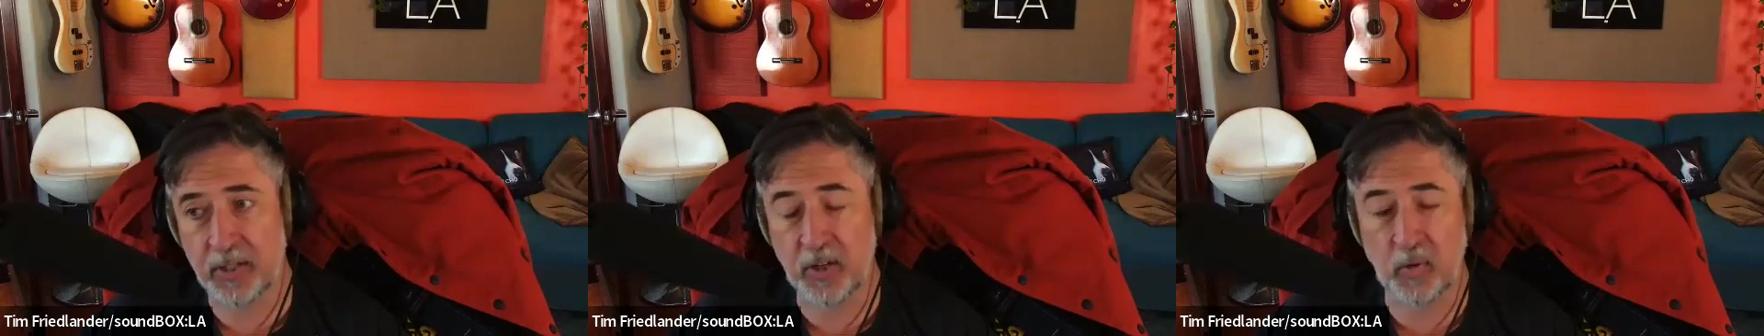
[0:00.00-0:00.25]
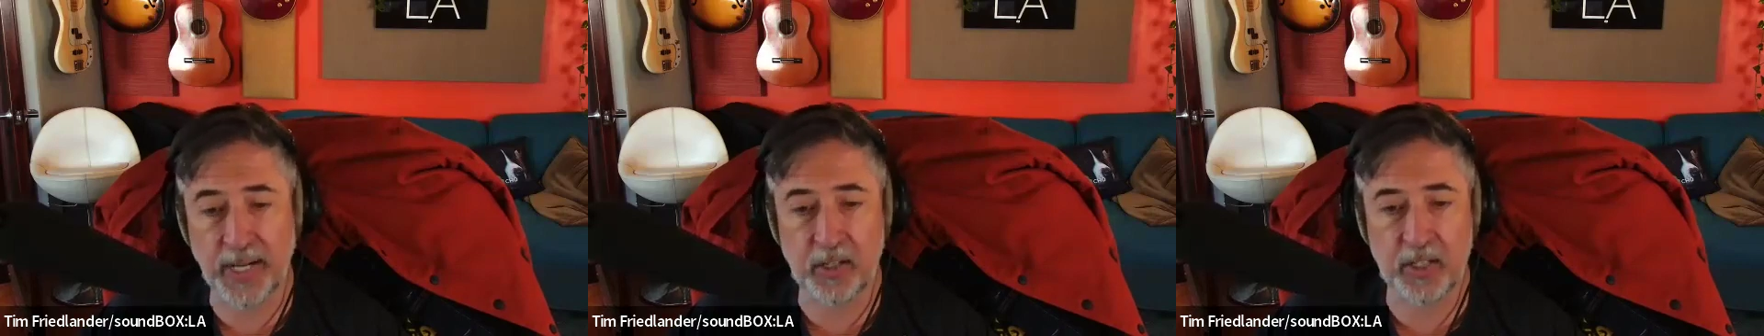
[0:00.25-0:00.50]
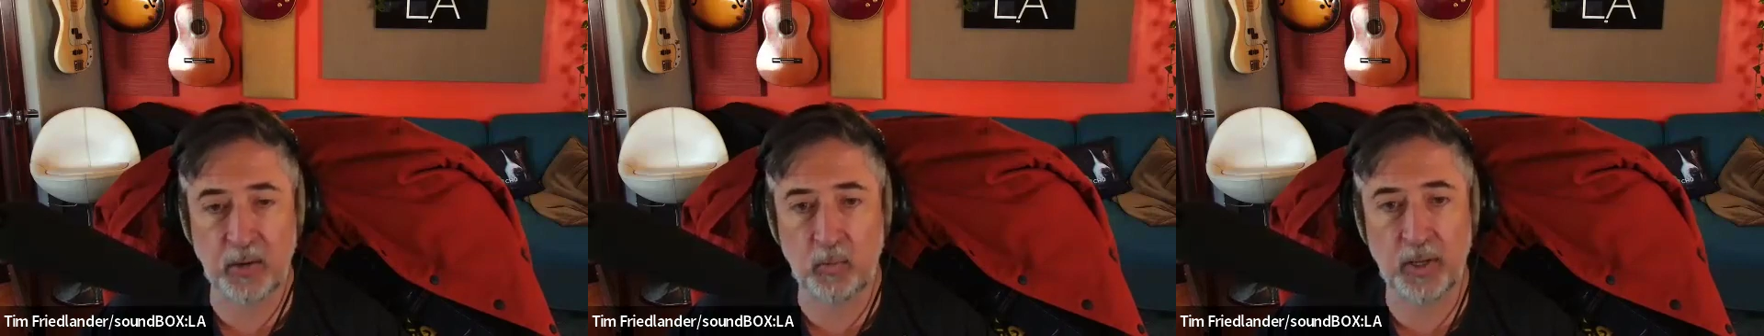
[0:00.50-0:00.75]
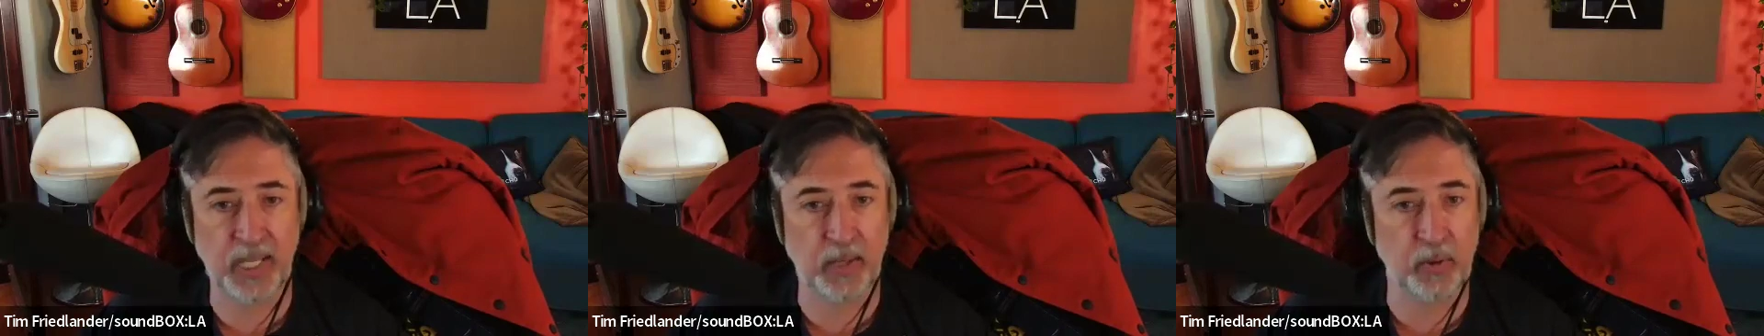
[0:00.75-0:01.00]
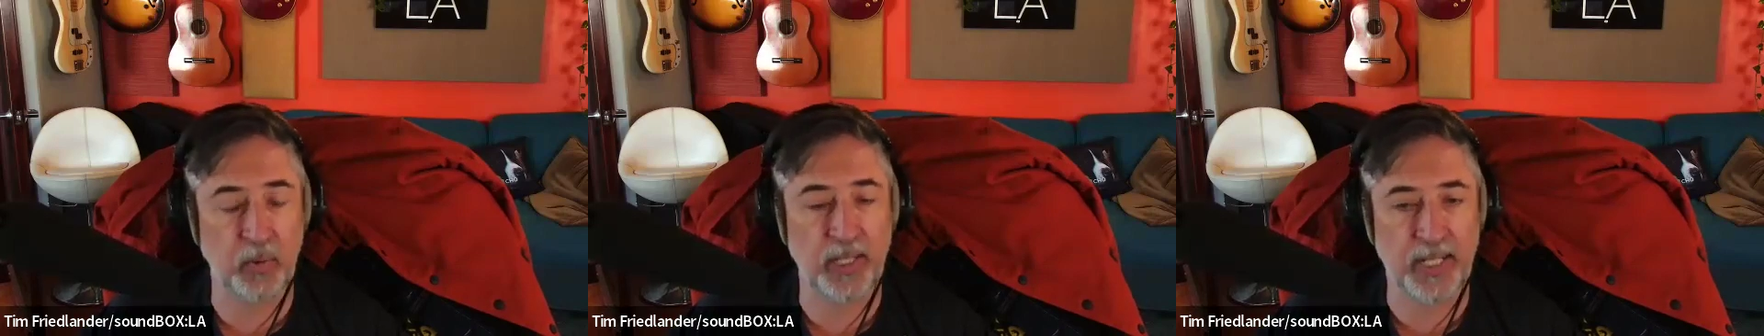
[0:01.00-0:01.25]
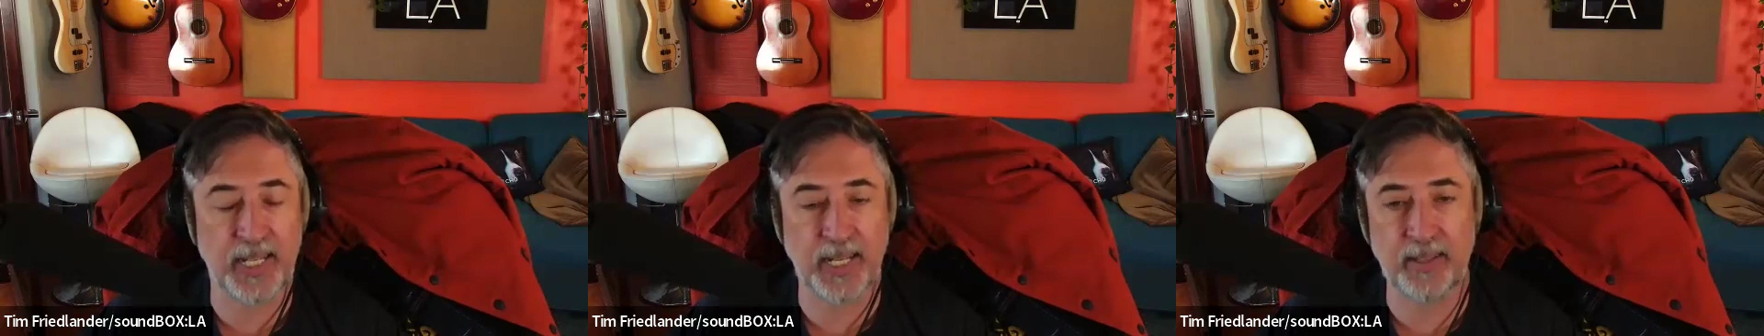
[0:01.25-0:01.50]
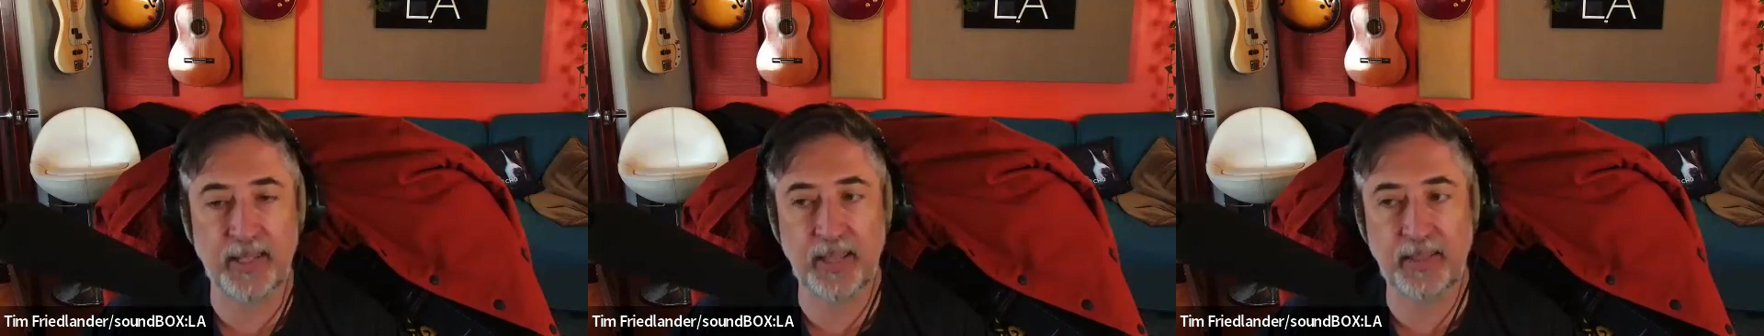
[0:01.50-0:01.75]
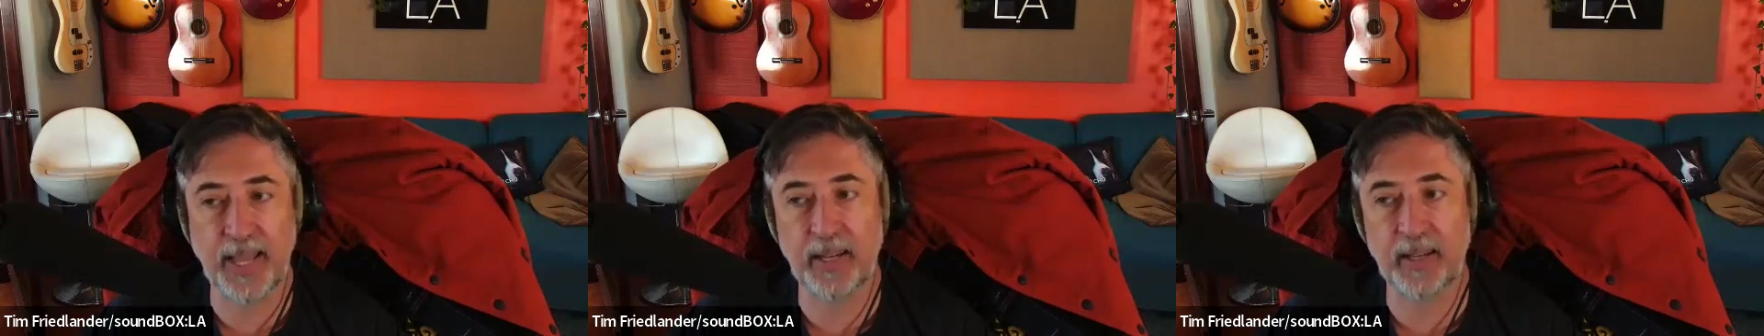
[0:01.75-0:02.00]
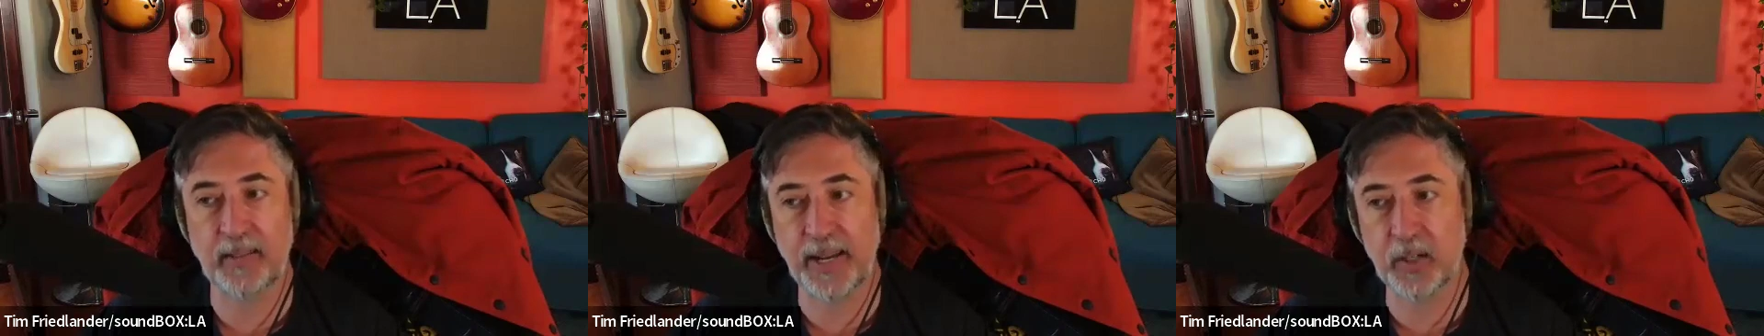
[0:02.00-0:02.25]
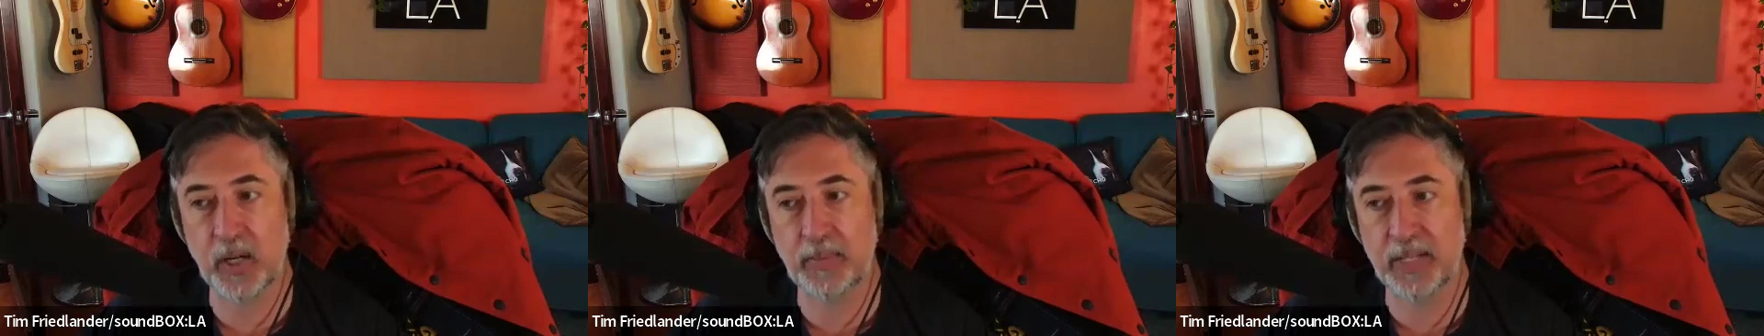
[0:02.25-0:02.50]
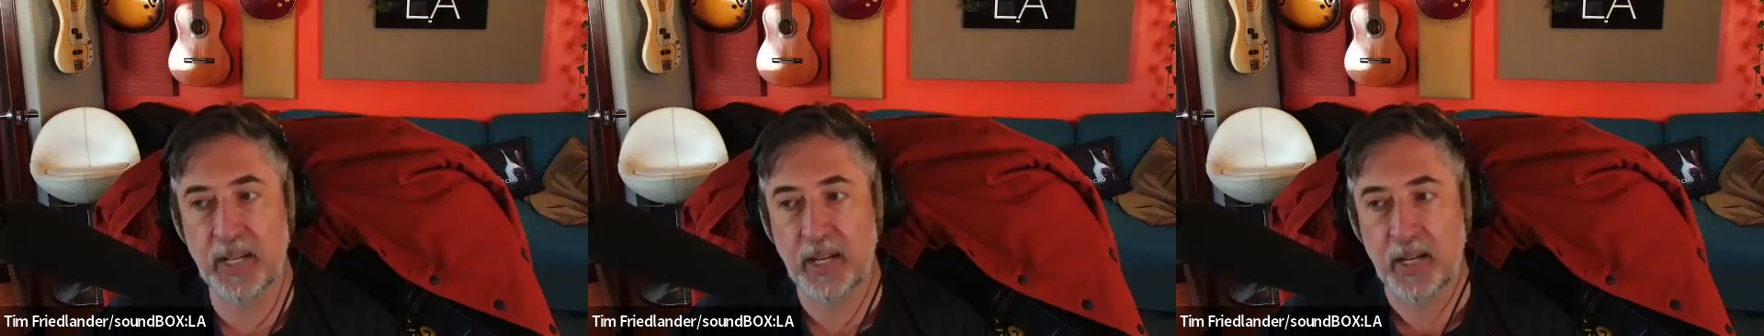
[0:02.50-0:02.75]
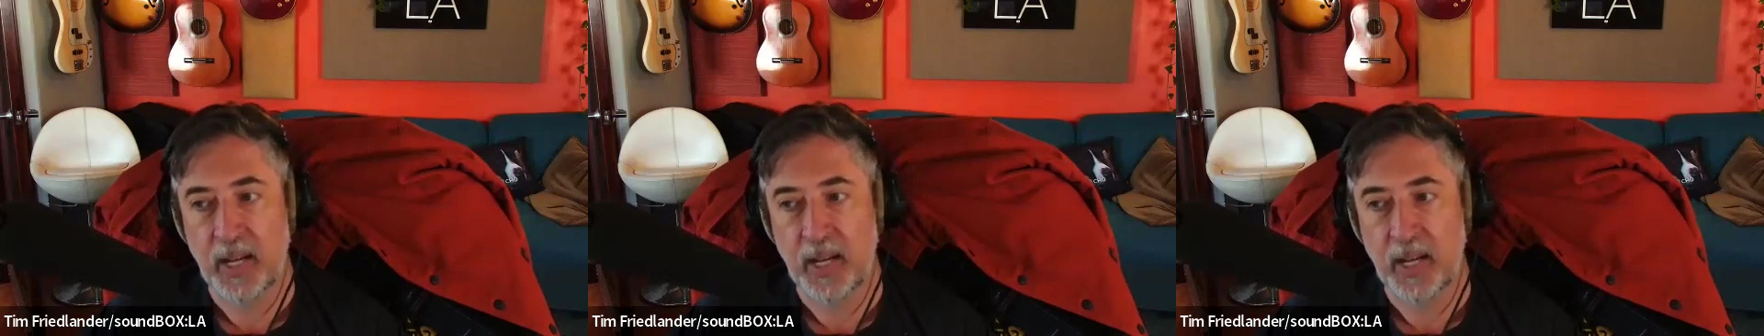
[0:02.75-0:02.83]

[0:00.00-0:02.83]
and directors on what they would want to see in that agreement.